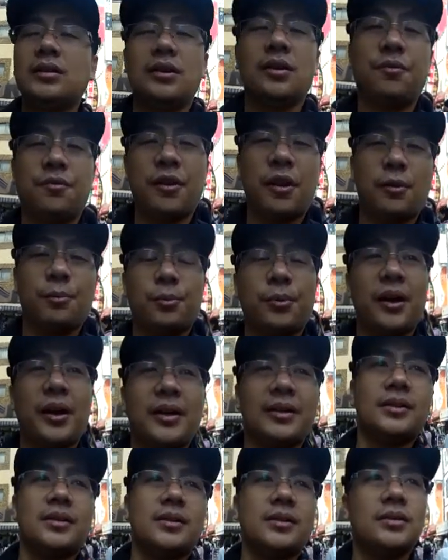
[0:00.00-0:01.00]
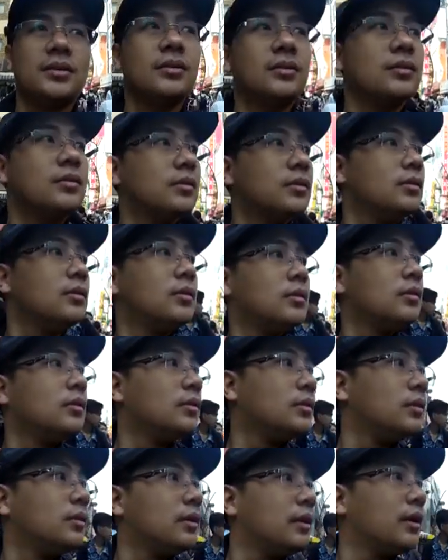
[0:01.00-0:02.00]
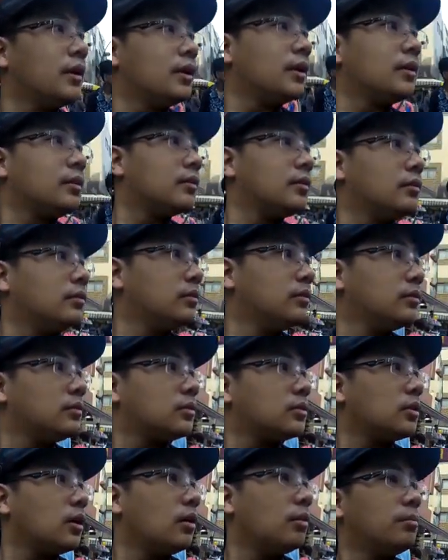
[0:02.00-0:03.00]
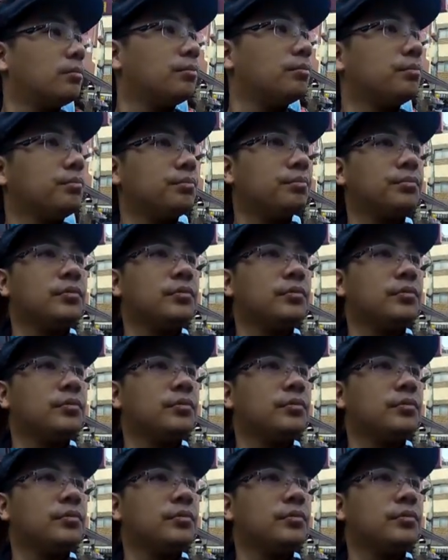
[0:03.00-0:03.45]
a fair price. And some